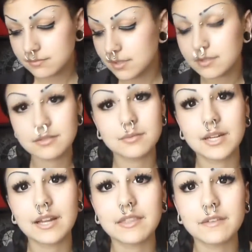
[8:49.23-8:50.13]
I don't know
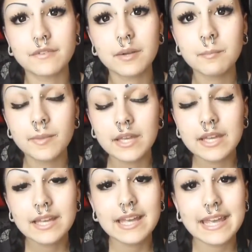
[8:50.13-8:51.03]
where I got that from,
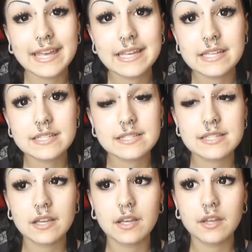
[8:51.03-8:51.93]

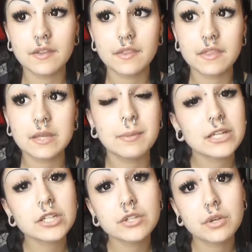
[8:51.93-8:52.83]
is the
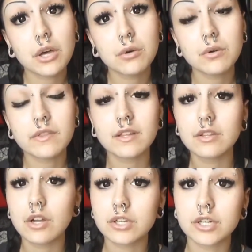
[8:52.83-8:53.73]
bigger you go, the
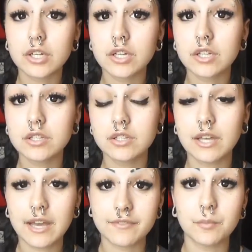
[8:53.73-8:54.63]
longer you'll
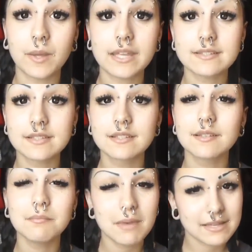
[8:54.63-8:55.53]
have to wait.
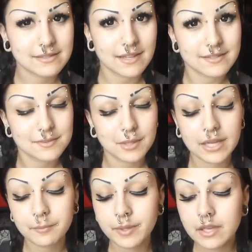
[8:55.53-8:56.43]
Makes sense,
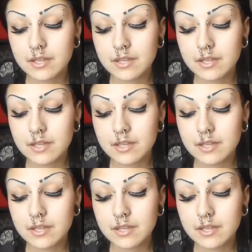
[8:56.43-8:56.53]
right?